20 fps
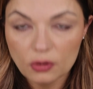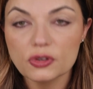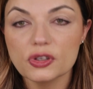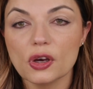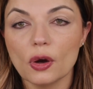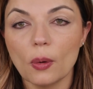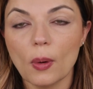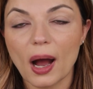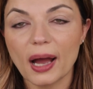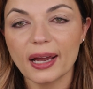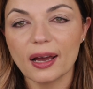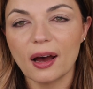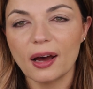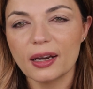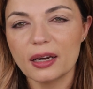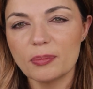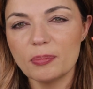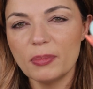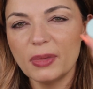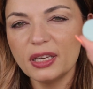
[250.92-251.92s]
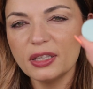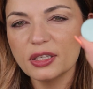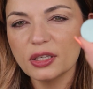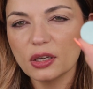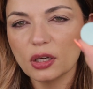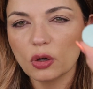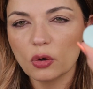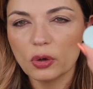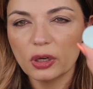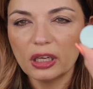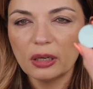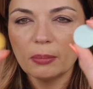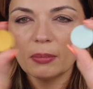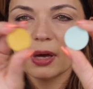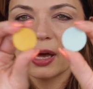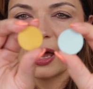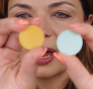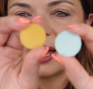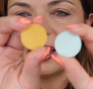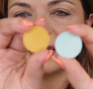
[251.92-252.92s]
So I got Mint
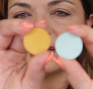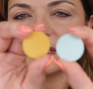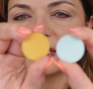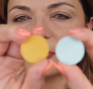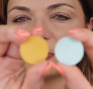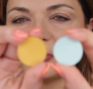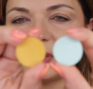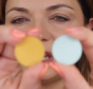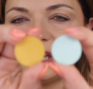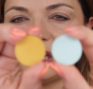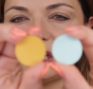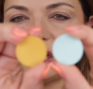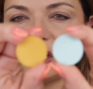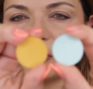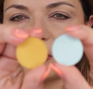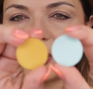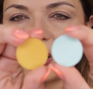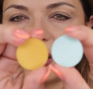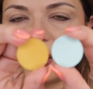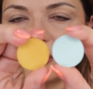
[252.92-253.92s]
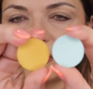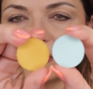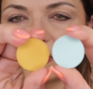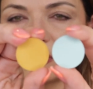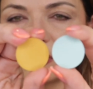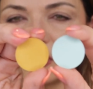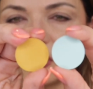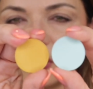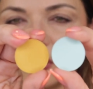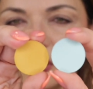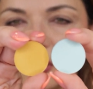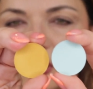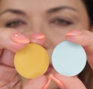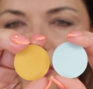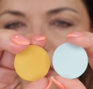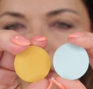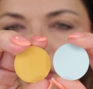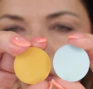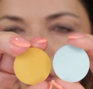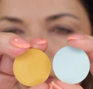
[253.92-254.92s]
Cream and Pea Puff.
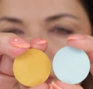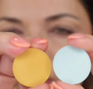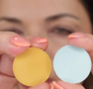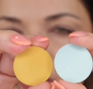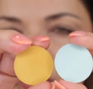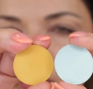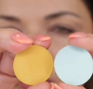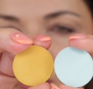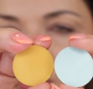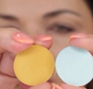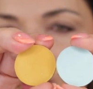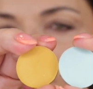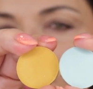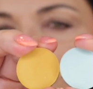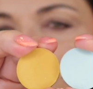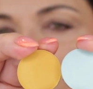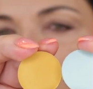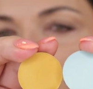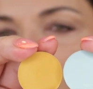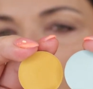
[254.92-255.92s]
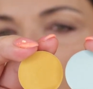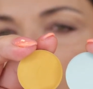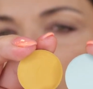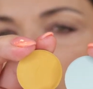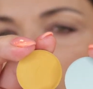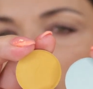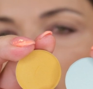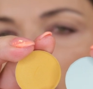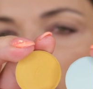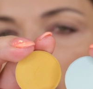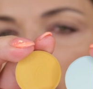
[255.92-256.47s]
So those are the two